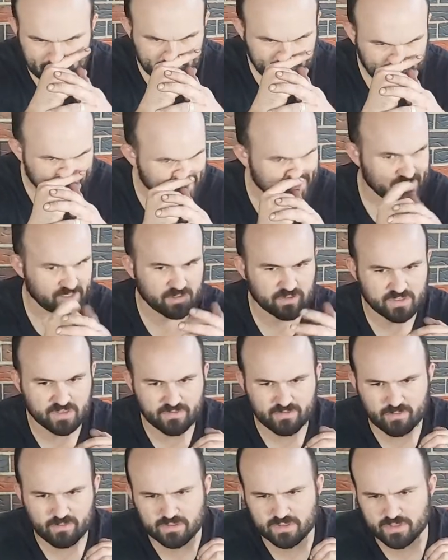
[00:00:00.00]
And
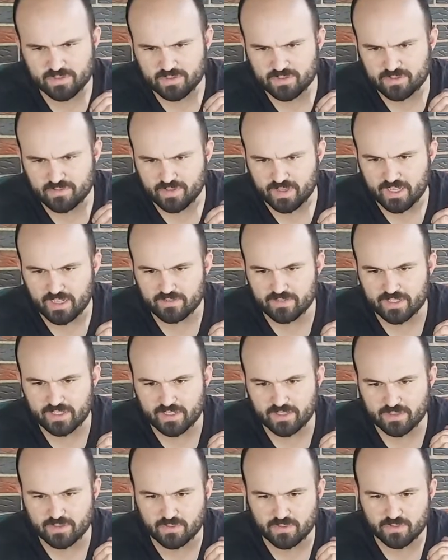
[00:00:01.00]
Joseph wants to know if I have
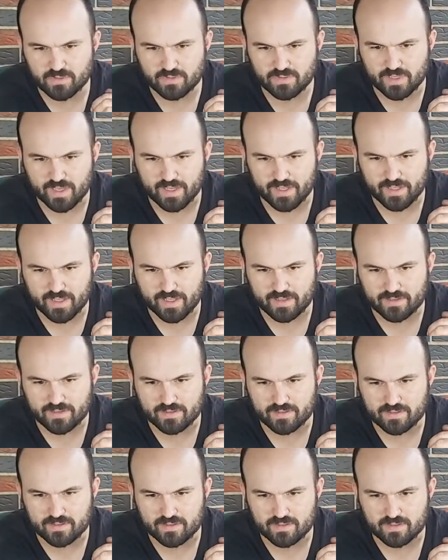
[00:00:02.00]
any used 88
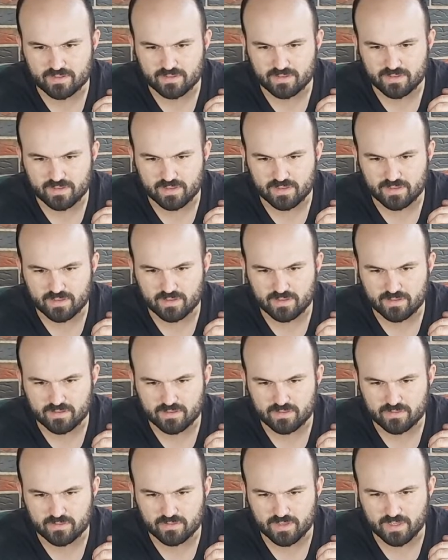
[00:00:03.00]
to
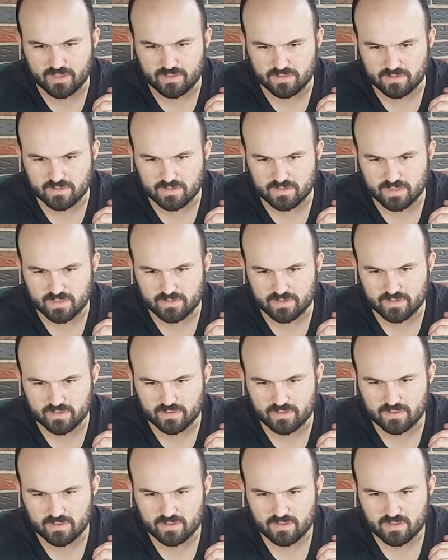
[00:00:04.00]
2000 Civic
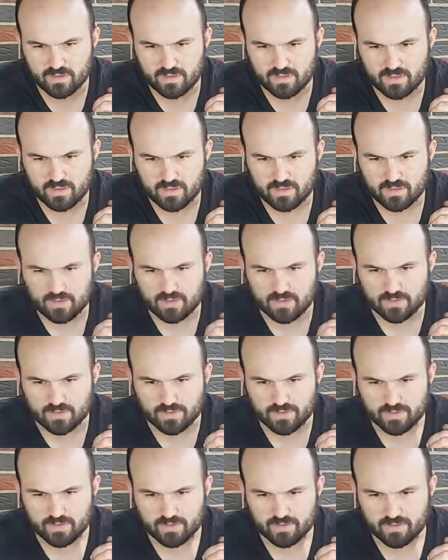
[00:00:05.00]

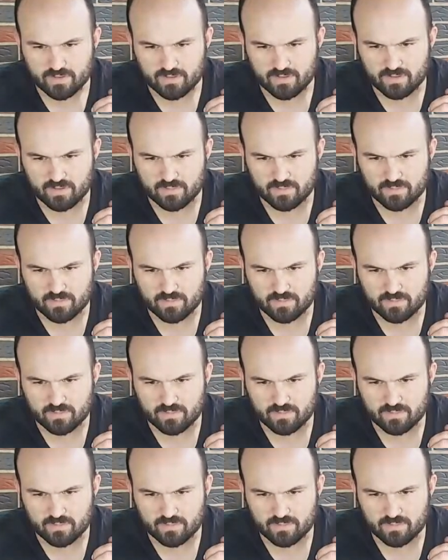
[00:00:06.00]
trailing arm.